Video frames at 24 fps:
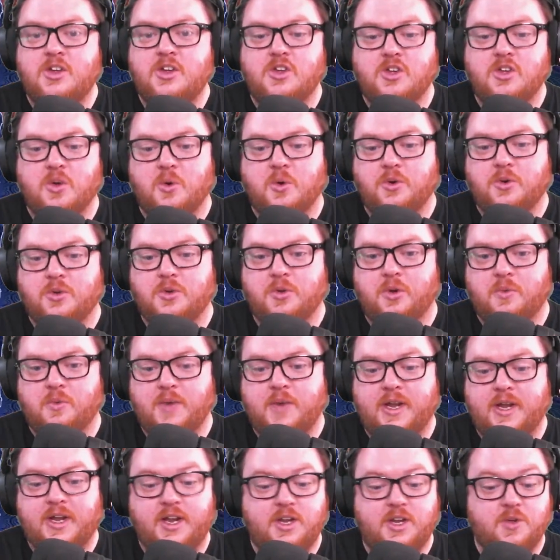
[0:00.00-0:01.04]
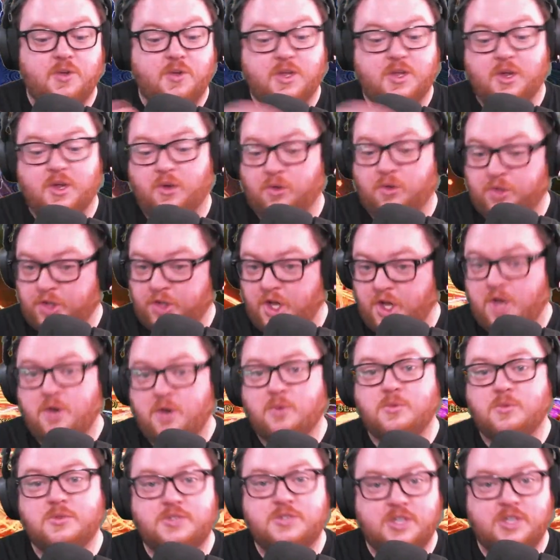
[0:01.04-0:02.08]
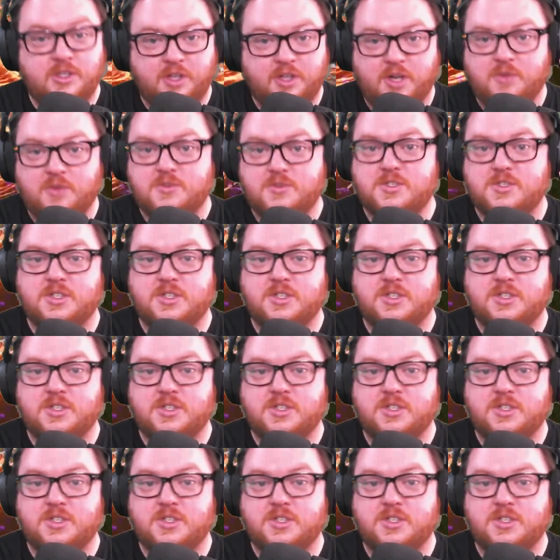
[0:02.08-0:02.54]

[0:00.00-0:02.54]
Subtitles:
go into an arena, you kill loads and loads